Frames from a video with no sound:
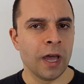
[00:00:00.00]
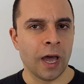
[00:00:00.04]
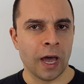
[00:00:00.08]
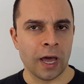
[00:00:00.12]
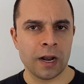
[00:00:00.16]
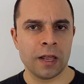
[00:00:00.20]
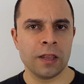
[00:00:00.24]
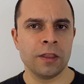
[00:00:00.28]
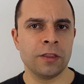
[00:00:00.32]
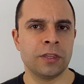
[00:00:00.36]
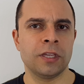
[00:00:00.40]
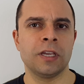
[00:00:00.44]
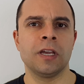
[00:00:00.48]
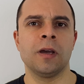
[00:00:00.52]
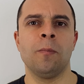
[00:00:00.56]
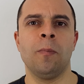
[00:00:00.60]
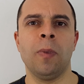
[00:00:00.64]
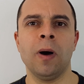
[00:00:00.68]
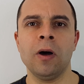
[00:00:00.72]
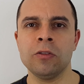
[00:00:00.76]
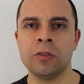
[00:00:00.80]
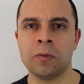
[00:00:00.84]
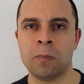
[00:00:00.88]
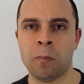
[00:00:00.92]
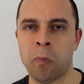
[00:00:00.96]
Another thing
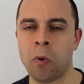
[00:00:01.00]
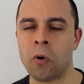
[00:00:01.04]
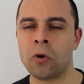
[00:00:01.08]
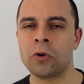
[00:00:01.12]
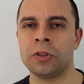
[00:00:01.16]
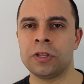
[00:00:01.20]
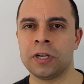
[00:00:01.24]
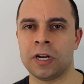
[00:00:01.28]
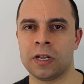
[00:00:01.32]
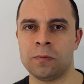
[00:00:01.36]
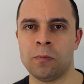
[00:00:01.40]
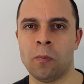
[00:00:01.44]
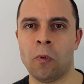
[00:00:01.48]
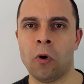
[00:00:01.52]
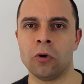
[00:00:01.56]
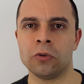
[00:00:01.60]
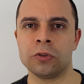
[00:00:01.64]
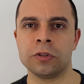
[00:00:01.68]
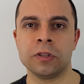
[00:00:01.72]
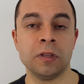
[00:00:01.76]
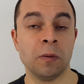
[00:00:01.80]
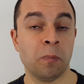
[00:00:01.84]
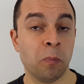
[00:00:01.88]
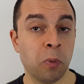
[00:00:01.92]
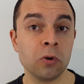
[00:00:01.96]
about the portrait mode,
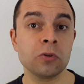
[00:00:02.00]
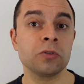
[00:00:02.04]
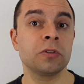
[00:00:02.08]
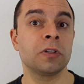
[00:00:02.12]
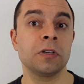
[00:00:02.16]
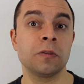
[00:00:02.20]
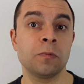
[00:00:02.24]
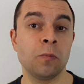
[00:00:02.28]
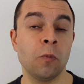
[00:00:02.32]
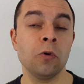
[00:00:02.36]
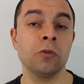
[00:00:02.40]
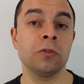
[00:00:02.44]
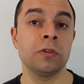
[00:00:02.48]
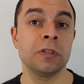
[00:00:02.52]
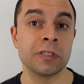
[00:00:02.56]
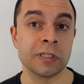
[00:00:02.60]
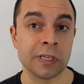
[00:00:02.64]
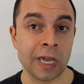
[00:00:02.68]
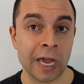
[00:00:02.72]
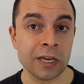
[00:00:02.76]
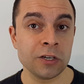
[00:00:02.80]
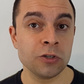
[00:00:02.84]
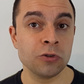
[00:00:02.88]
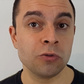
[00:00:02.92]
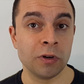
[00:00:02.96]
the portrait mode is
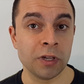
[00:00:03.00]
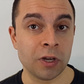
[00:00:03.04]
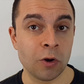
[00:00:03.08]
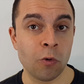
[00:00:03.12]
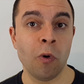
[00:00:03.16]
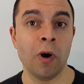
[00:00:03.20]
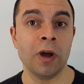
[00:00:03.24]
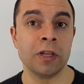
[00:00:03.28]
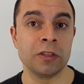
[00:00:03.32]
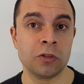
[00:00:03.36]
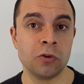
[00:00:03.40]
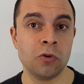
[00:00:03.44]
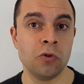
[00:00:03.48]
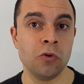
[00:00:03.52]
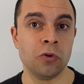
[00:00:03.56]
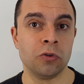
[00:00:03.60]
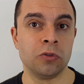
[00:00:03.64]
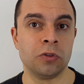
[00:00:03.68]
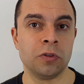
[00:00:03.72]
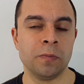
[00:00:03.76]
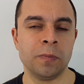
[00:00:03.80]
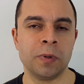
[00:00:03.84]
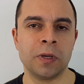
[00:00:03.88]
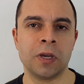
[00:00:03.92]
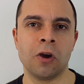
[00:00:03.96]
actually quite
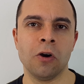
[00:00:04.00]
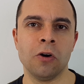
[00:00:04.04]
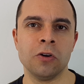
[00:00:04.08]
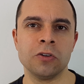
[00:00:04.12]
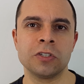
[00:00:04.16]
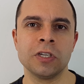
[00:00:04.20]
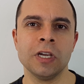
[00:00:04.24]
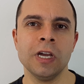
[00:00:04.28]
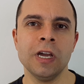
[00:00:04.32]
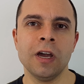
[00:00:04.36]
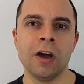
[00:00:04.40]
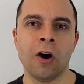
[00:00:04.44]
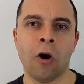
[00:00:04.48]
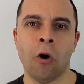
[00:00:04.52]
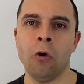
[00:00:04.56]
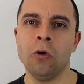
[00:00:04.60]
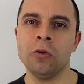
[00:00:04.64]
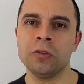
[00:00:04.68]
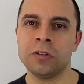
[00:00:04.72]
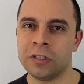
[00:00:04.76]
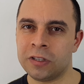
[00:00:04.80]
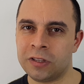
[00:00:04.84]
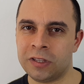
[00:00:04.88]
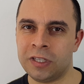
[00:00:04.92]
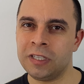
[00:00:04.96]
good because all
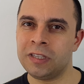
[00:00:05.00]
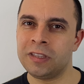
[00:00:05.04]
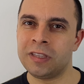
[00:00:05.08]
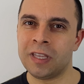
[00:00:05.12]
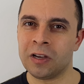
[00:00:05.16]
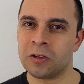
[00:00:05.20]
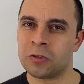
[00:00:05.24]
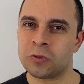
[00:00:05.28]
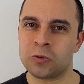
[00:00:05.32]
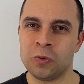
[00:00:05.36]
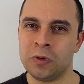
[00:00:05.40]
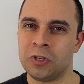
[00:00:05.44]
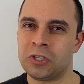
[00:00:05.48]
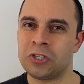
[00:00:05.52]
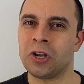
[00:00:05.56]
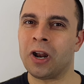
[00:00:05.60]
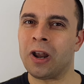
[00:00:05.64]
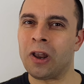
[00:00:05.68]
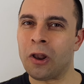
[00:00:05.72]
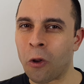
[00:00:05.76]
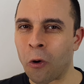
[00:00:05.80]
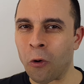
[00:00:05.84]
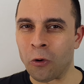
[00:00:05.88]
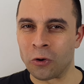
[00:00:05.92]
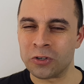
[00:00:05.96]
the details which are
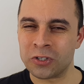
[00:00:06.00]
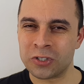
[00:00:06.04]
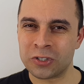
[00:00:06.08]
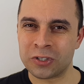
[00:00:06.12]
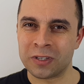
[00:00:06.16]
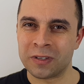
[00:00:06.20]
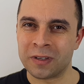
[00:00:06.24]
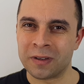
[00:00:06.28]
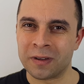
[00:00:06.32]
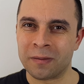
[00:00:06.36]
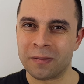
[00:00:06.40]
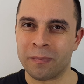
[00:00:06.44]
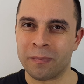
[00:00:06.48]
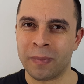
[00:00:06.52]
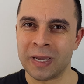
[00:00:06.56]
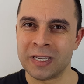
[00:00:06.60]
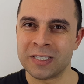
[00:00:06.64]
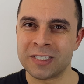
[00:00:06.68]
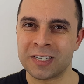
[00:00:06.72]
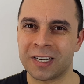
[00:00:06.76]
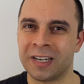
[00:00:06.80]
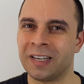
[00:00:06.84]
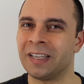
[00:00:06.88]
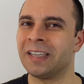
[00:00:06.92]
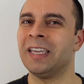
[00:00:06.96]
lost
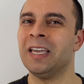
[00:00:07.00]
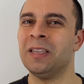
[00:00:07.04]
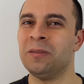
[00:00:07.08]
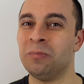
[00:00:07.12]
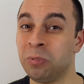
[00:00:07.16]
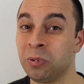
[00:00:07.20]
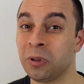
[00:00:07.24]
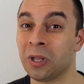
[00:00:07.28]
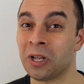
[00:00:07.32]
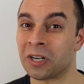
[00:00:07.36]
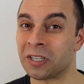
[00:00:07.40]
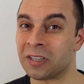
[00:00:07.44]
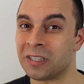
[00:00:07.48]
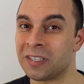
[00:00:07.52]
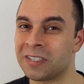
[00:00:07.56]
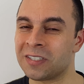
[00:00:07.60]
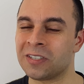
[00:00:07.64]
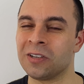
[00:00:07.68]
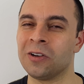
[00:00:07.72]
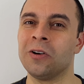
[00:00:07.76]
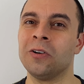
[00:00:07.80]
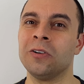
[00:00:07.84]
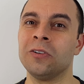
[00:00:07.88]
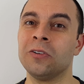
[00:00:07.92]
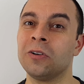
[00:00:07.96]
basically get blurred,
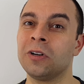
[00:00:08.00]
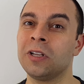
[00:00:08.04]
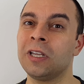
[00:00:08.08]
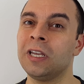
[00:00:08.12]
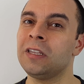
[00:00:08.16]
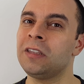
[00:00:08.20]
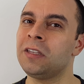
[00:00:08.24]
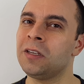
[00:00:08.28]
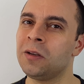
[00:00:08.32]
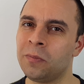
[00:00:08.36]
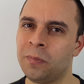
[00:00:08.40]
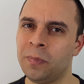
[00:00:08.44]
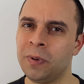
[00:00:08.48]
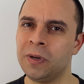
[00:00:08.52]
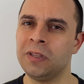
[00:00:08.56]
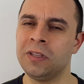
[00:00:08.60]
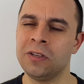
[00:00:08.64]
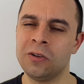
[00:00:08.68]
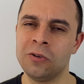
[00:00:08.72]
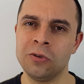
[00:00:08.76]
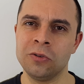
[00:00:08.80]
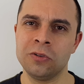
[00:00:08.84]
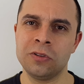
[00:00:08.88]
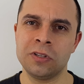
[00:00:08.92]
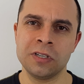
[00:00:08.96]
so you're getting pretty
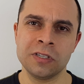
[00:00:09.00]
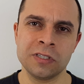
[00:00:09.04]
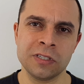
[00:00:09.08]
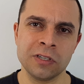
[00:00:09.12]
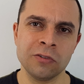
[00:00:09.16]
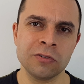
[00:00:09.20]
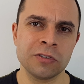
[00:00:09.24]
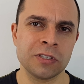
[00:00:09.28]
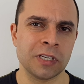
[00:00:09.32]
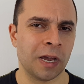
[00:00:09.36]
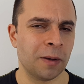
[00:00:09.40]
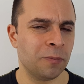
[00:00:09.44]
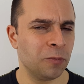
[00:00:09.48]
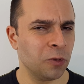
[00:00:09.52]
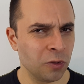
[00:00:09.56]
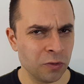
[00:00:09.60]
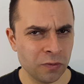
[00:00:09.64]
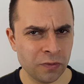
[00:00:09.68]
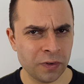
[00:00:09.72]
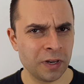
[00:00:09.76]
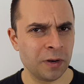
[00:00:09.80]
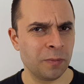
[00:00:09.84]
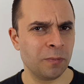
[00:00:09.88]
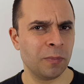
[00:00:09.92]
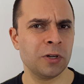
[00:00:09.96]
good results. I'm not
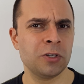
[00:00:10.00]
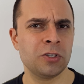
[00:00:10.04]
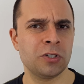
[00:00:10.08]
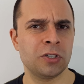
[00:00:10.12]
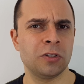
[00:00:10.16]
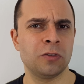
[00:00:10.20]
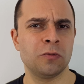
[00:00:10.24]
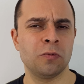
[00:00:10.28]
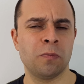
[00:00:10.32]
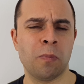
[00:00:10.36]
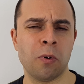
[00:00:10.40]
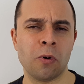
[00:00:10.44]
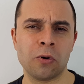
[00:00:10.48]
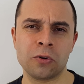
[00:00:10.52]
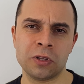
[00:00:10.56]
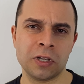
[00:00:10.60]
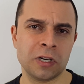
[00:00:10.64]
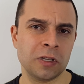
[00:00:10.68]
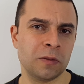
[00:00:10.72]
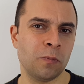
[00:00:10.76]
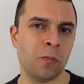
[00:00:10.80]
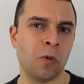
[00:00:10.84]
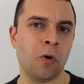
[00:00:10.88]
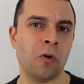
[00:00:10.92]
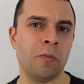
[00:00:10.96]
very much into
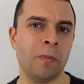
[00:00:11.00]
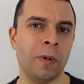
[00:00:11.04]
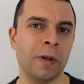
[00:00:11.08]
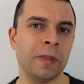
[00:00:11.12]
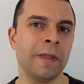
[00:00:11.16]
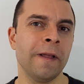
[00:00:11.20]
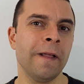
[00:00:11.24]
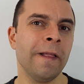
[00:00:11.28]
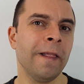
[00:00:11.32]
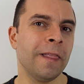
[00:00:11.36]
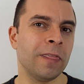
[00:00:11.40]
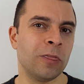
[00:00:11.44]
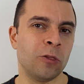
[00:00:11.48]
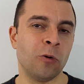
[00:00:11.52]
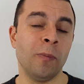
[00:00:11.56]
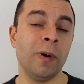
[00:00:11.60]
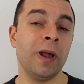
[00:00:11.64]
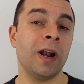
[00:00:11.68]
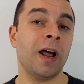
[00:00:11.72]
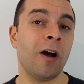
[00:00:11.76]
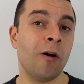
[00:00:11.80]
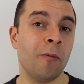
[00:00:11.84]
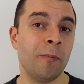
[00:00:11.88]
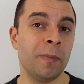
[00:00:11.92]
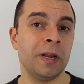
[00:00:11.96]
portrait mode, but no
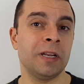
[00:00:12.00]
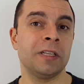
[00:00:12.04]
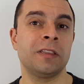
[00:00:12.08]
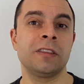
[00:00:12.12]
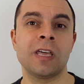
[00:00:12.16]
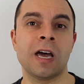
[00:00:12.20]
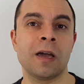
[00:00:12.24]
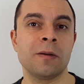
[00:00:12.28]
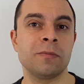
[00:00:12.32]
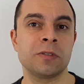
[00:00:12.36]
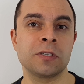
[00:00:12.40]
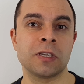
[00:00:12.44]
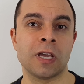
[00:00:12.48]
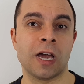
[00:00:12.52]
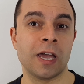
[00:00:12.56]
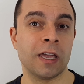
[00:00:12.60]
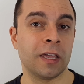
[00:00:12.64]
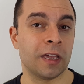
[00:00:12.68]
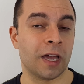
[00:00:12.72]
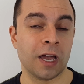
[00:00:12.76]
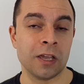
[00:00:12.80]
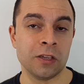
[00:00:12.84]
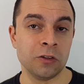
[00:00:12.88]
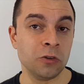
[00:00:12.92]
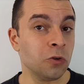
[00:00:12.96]
matter how many times
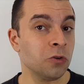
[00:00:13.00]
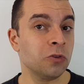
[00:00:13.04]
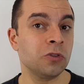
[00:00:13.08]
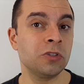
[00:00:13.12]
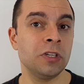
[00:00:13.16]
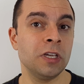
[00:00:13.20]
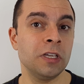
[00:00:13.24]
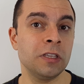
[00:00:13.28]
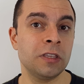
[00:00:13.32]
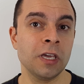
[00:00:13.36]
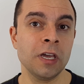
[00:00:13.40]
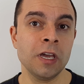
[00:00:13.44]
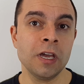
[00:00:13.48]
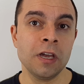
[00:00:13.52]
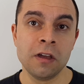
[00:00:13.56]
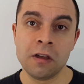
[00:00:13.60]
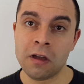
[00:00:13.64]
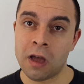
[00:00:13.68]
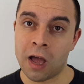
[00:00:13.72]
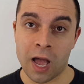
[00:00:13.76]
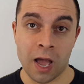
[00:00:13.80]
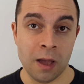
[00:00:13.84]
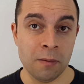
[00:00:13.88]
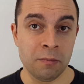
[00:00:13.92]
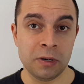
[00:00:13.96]
I used it,
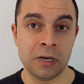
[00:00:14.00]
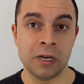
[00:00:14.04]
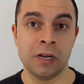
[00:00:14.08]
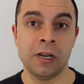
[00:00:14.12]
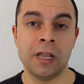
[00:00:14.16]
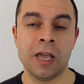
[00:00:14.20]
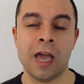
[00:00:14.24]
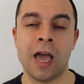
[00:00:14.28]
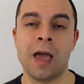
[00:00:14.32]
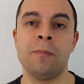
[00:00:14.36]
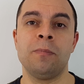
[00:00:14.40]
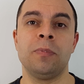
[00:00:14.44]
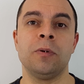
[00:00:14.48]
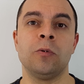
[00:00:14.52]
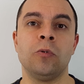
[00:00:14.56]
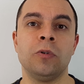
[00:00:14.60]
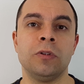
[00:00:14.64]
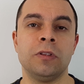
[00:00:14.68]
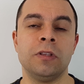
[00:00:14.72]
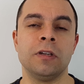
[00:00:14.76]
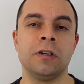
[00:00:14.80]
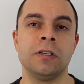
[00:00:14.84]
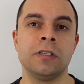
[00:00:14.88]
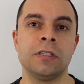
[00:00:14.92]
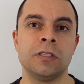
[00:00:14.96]
I'm really happy
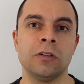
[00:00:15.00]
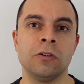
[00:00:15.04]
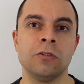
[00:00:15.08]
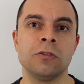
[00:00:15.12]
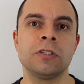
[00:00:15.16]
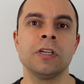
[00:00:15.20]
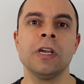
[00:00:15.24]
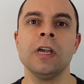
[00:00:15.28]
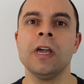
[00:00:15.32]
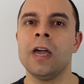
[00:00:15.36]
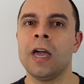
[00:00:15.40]
with the results.